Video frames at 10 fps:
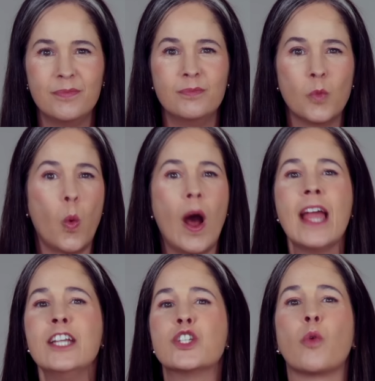
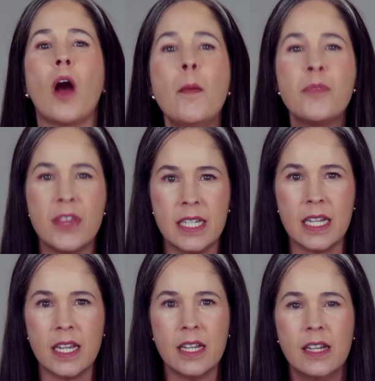Why drop the
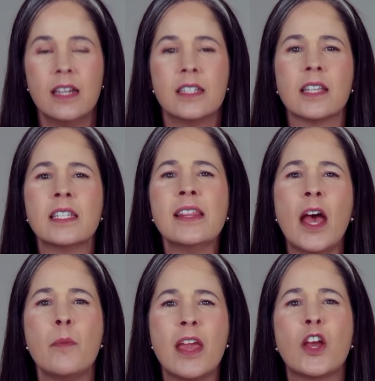T? Doesn't
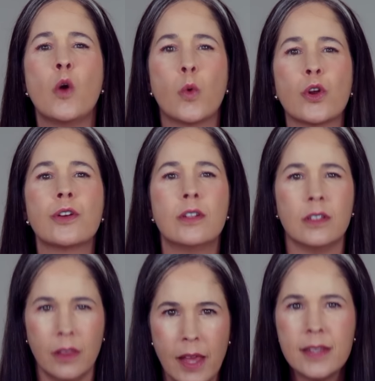that make a word
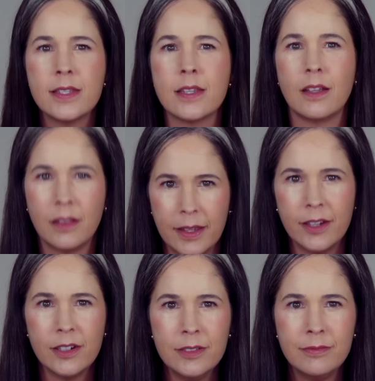less
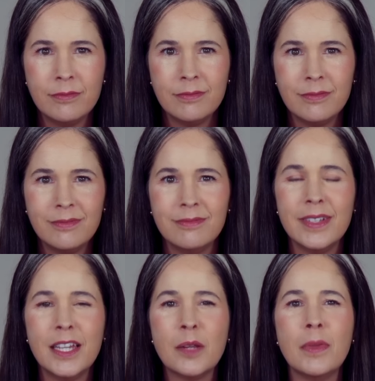clear?
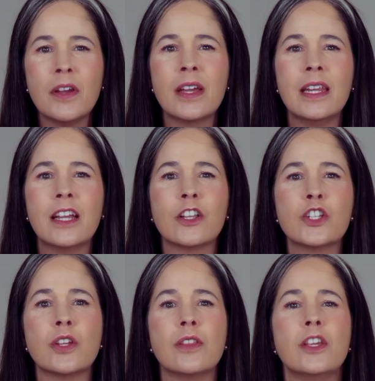In American English,
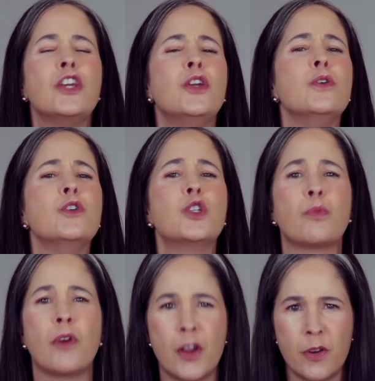huge
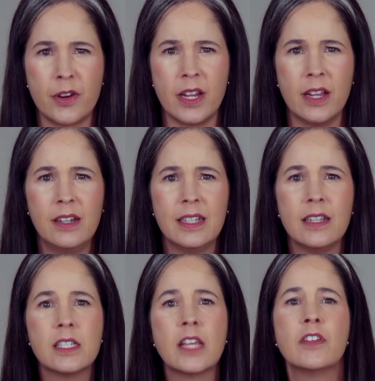priority
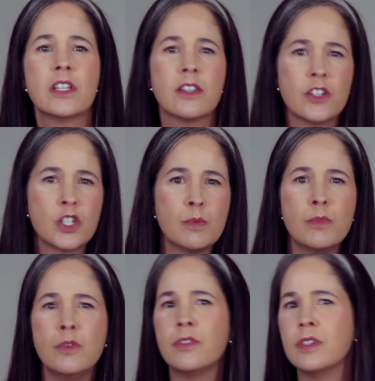is given to the
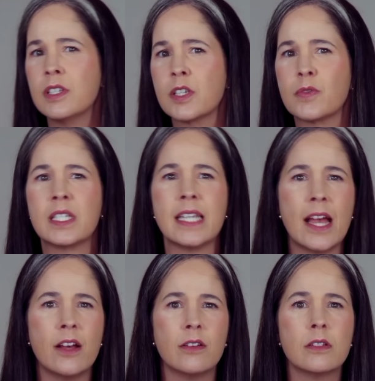smoothness of
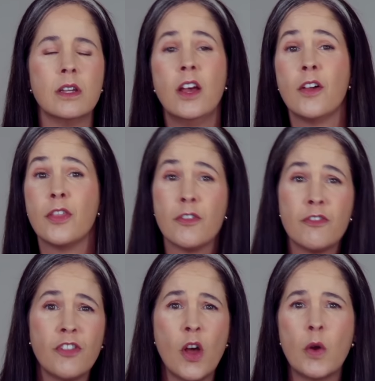sound, the
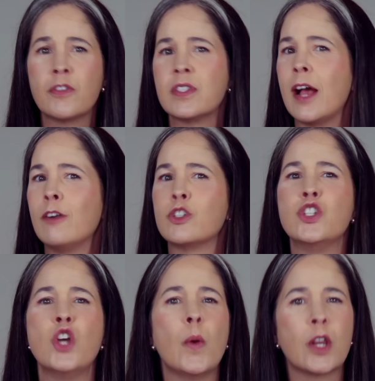flow of sound,
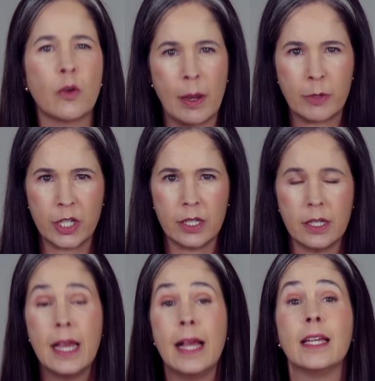no interruption,
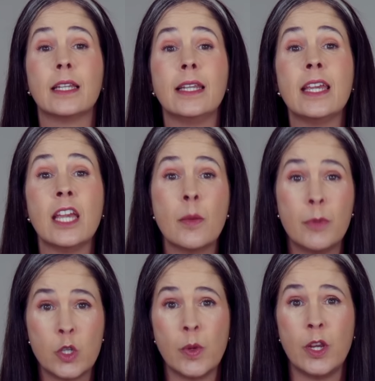and linking
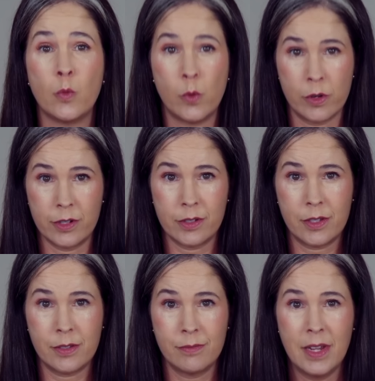between words.